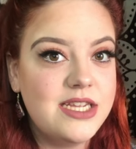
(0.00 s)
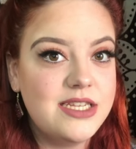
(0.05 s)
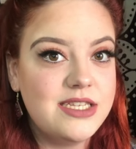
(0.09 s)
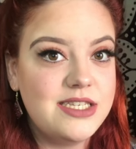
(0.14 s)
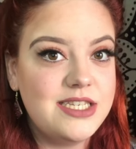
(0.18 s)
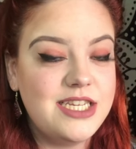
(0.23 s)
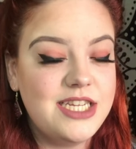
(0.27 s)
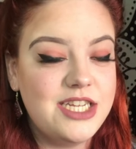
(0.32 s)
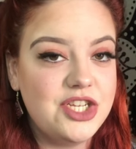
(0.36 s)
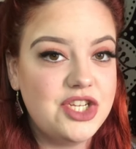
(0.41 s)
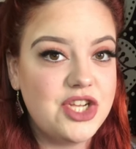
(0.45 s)

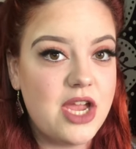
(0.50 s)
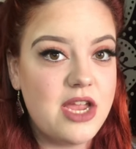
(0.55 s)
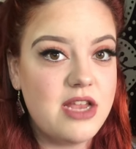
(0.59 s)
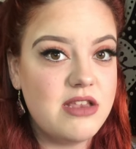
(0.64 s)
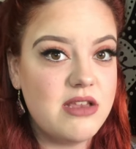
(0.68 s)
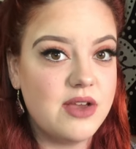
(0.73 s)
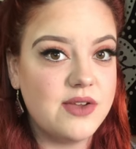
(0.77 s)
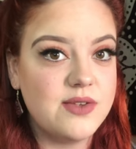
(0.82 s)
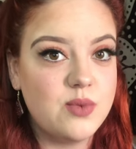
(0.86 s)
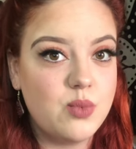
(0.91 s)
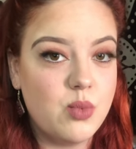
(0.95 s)
TJ
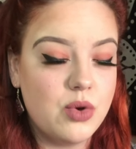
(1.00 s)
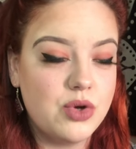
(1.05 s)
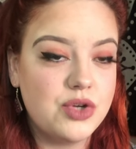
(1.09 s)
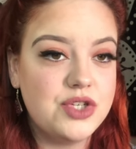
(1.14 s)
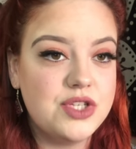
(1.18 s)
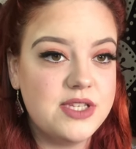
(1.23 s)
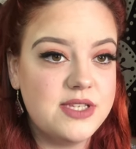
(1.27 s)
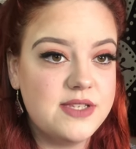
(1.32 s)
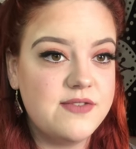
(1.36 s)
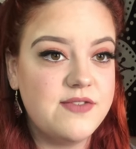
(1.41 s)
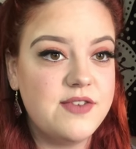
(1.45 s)
does watch
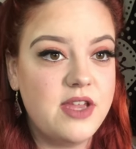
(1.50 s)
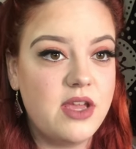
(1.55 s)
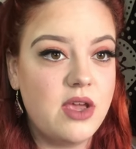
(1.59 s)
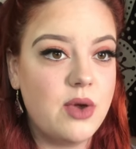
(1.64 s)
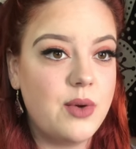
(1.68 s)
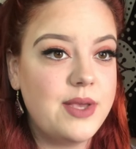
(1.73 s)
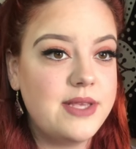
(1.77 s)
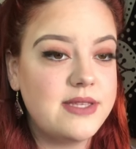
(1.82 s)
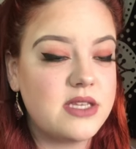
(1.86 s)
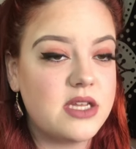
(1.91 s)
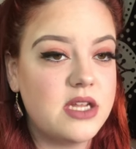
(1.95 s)
this video,
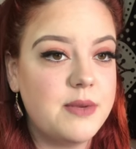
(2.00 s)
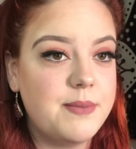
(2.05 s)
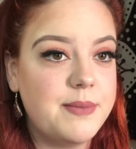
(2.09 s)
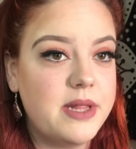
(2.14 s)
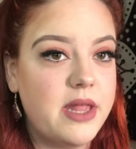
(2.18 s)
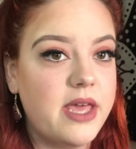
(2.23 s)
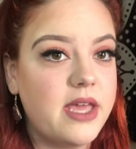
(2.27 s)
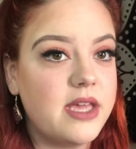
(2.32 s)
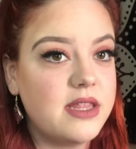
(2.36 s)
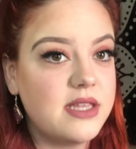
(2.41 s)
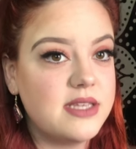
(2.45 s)
he's gonna be
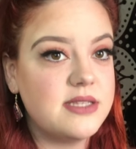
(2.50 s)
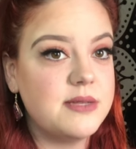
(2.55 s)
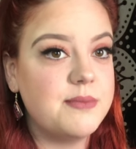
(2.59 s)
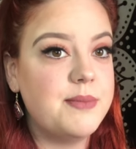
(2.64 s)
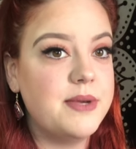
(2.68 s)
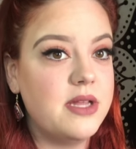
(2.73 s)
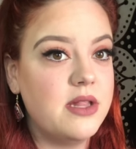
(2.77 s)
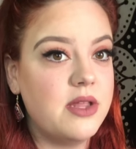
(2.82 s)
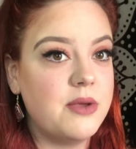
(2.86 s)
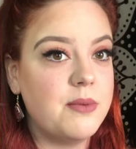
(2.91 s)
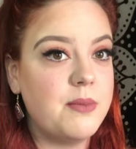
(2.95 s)
like, there's a
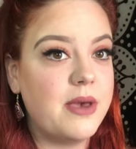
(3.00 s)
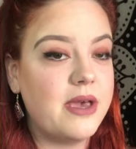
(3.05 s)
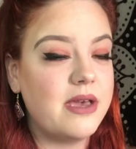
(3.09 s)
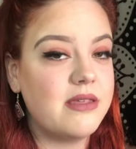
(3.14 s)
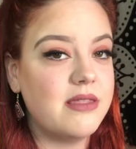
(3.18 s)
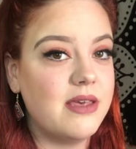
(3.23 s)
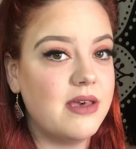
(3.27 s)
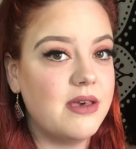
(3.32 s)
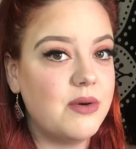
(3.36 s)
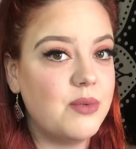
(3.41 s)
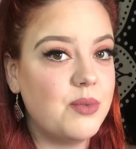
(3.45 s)
pillow back
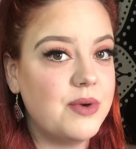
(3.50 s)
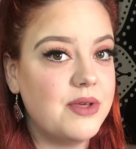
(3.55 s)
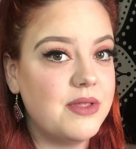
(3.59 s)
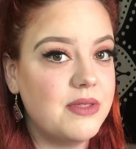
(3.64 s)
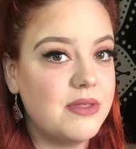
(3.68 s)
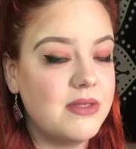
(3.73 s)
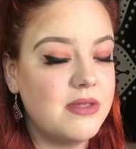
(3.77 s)
there with